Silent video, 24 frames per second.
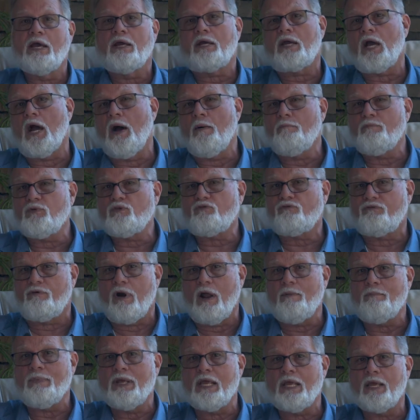comes
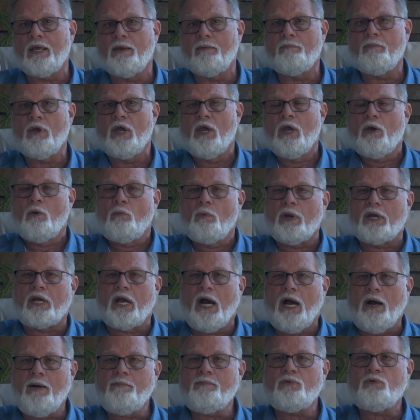from Him, we
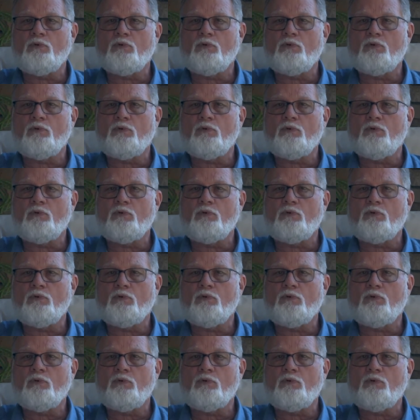come